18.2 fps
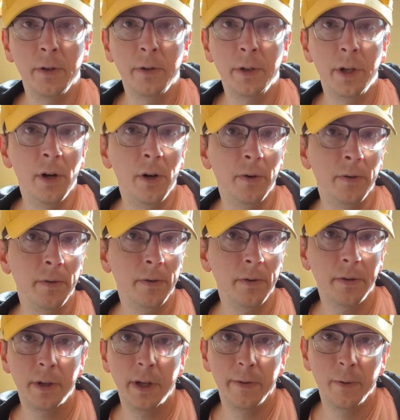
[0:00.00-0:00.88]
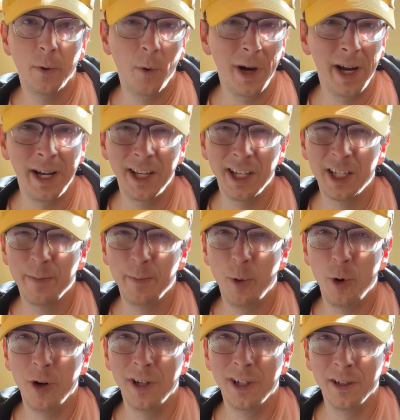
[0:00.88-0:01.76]
You don't give away any
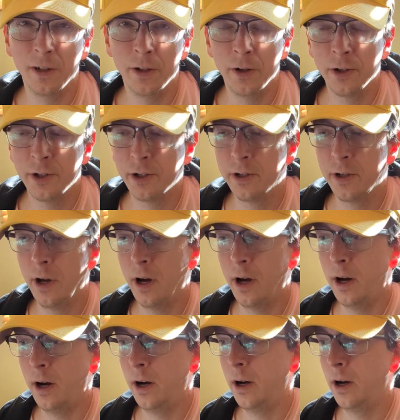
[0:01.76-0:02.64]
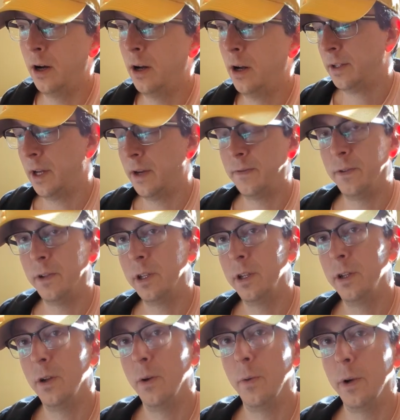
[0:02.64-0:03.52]
spoilers. Definitely,
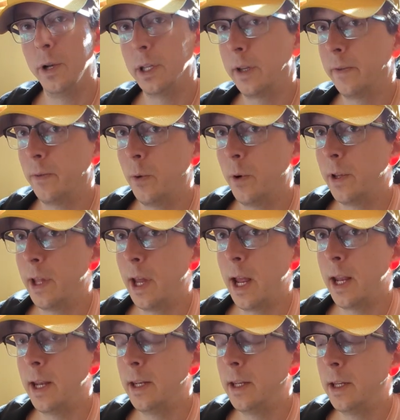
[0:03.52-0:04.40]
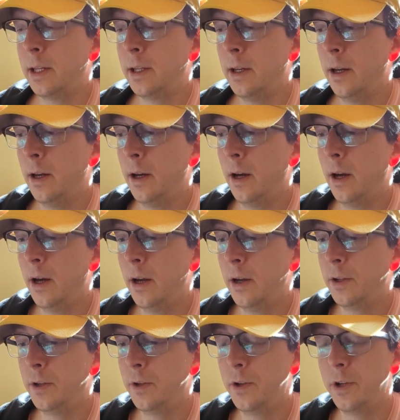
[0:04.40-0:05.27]
you don't want to give away the ending.
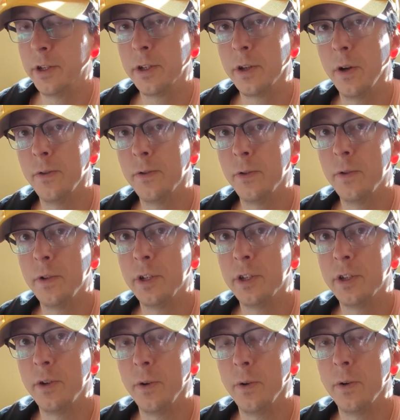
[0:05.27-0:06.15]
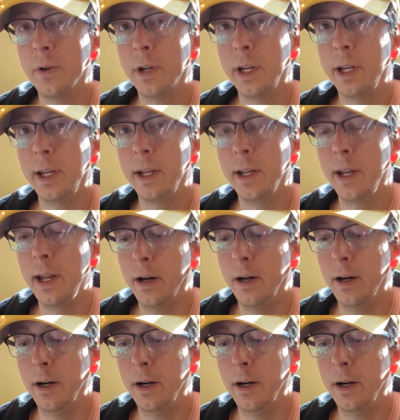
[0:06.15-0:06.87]
You just go through the story.